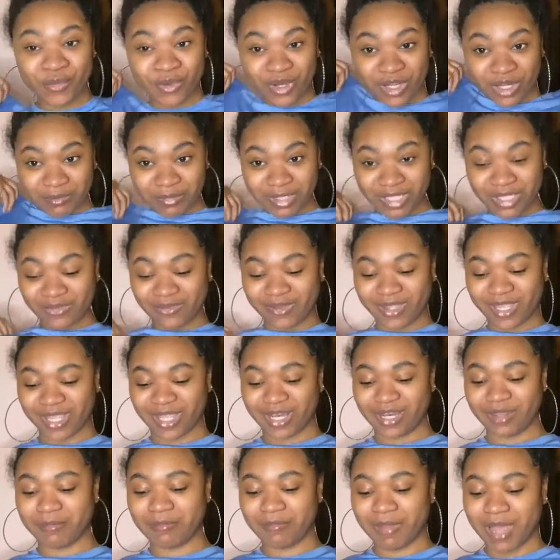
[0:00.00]
we're gonna be doing an
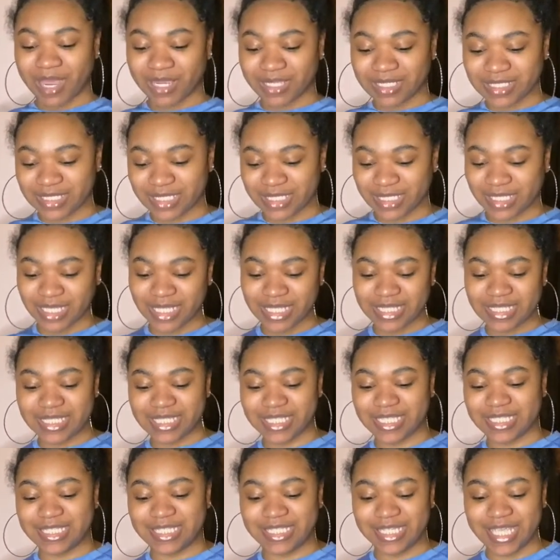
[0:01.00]
unboxing
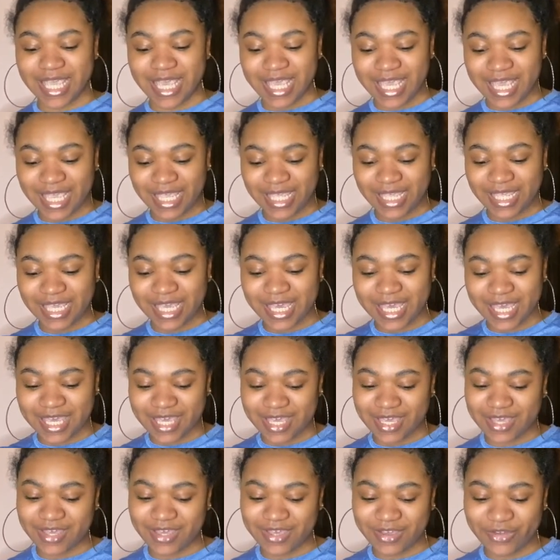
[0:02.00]
today
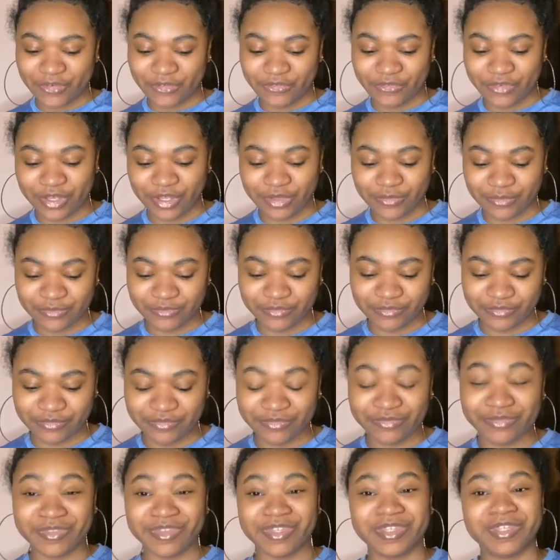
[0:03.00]
of
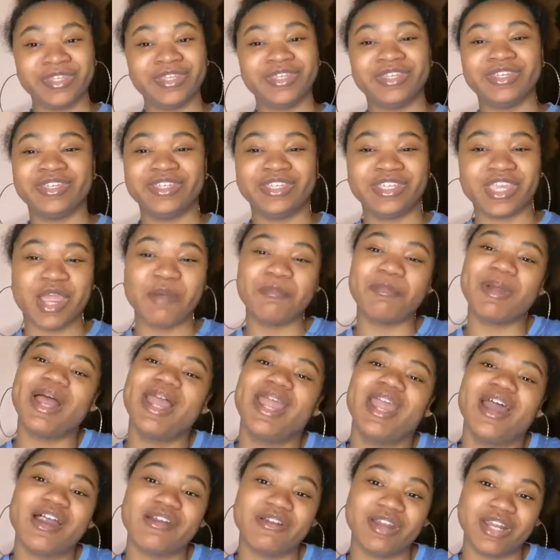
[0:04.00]
y'all probably
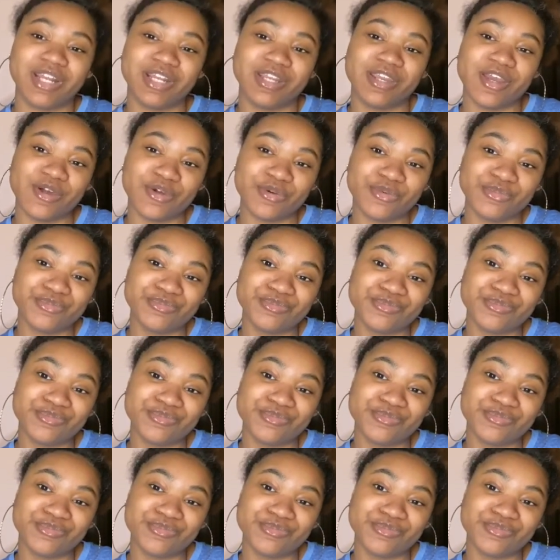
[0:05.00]
already know